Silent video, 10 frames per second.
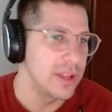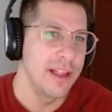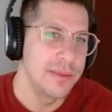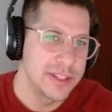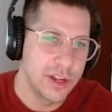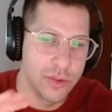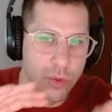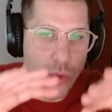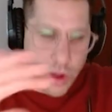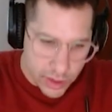elements on the
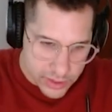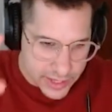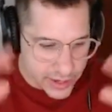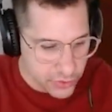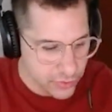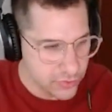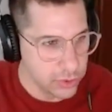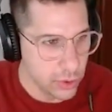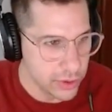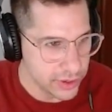walls and on the
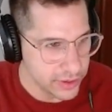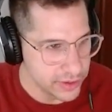floor